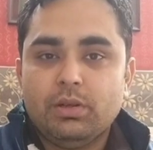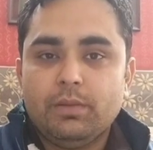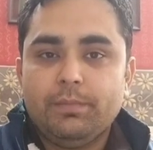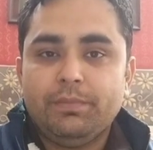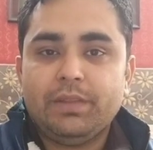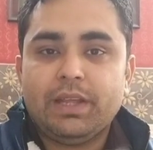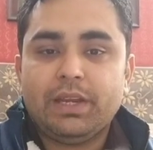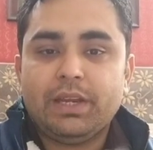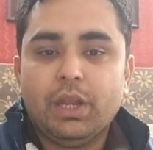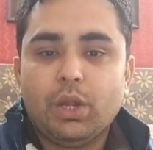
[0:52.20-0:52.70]

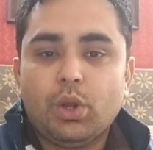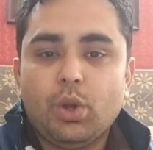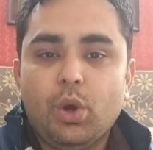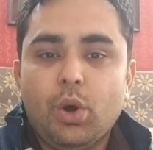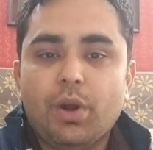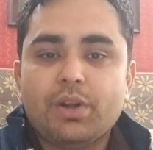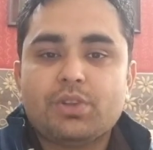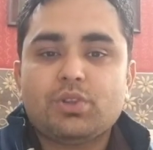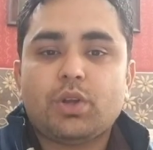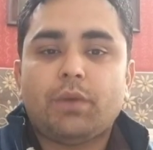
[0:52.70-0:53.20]
the
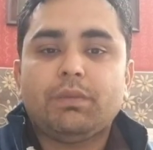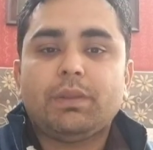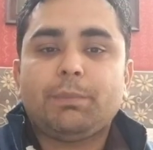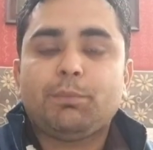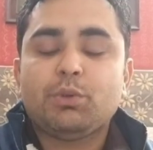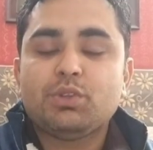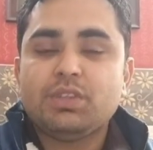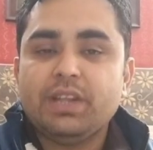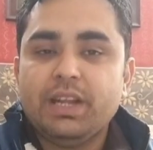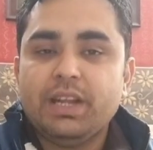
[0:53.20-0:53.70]
records of the
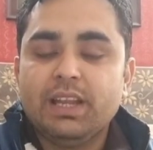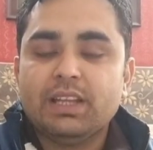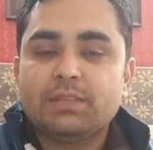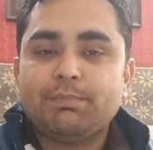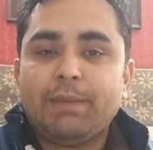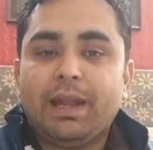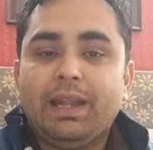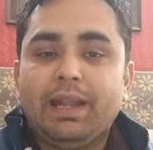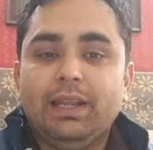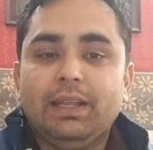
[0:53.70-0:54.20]
proceedings
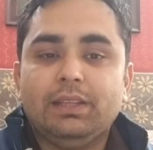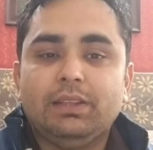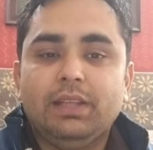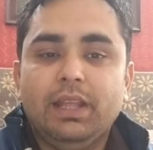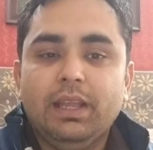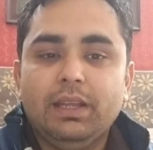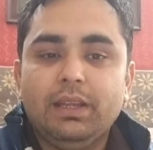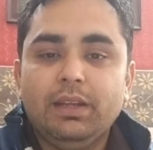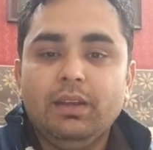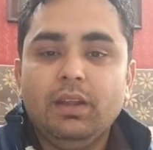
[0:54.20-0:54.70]
pending
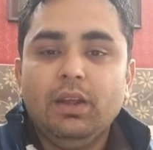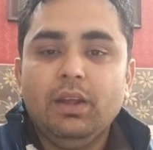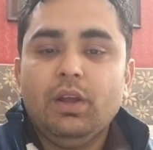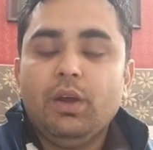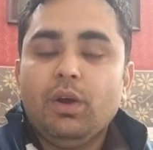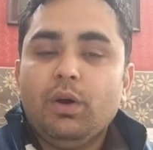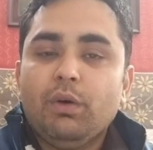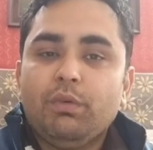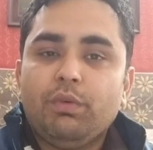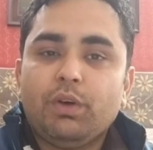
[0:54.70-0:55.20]
therein
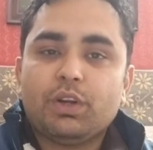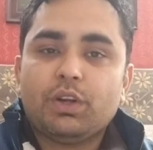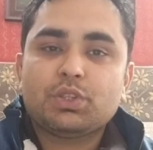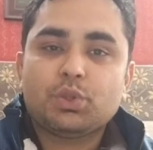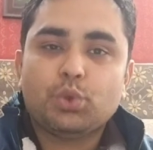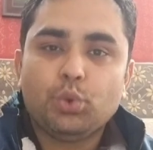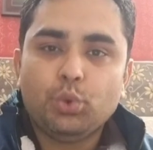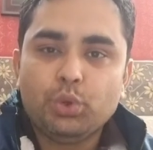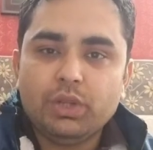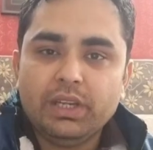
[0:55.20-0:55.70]
for
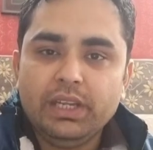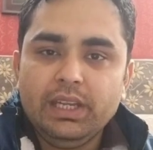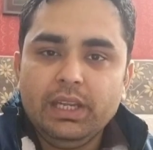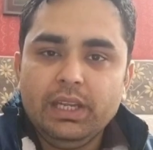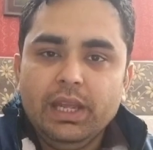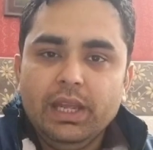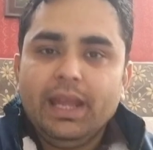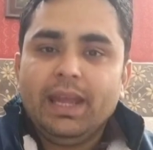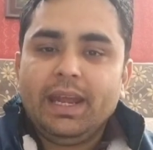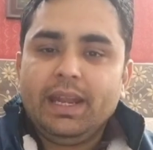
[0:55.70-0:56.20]
scrutiny
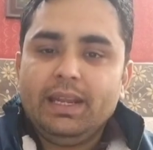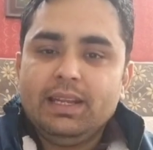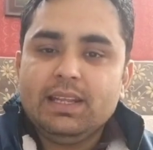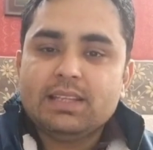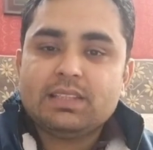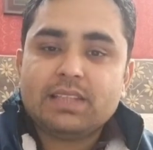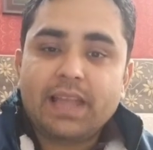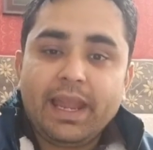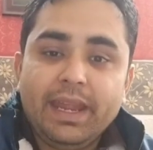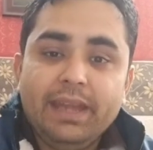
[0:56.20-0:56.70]
and
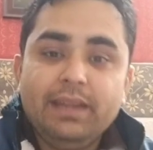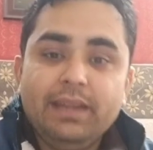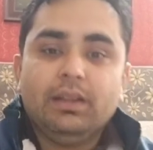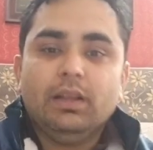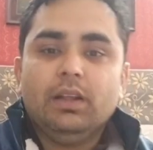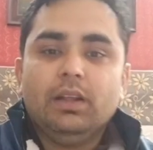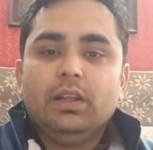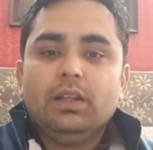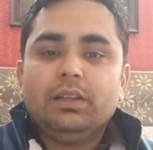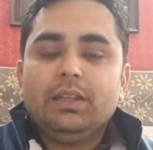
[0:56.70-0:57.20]
decide
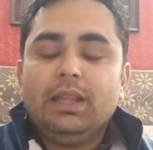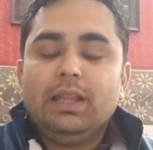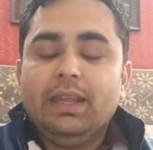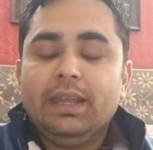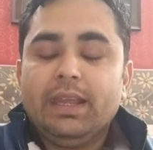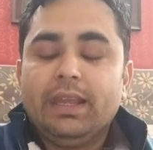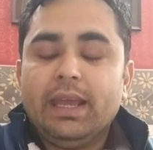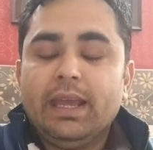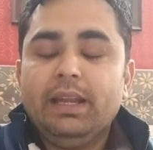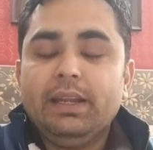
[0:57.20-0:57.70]
the
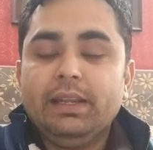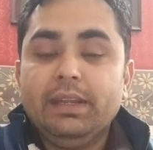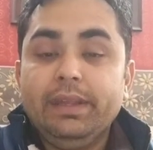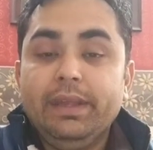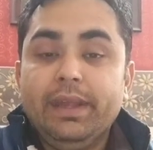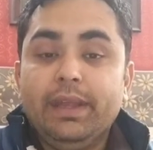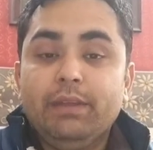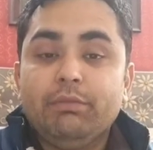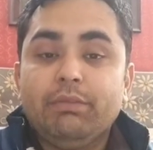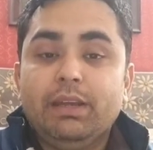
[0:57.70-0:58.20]
legality
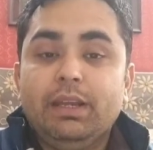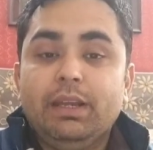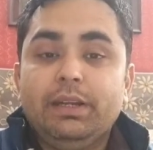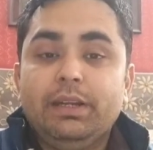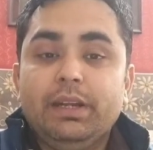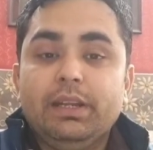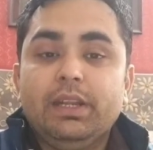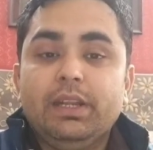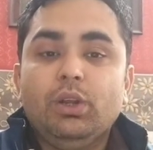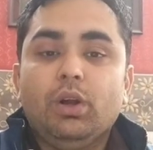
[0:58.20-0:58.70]
and
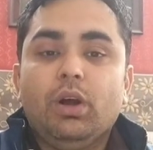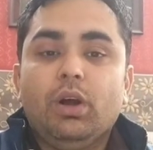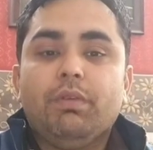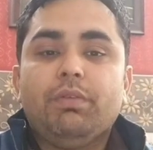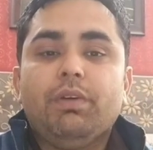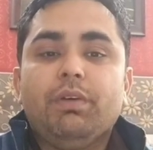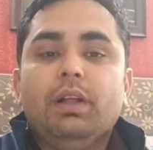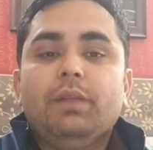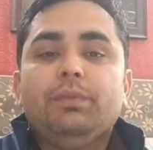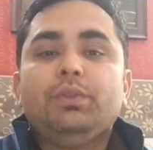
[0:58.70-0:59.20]
validity of
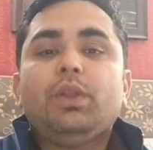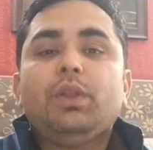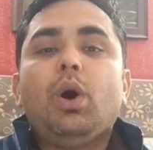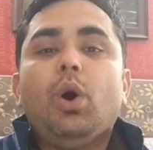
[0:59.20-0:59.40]
the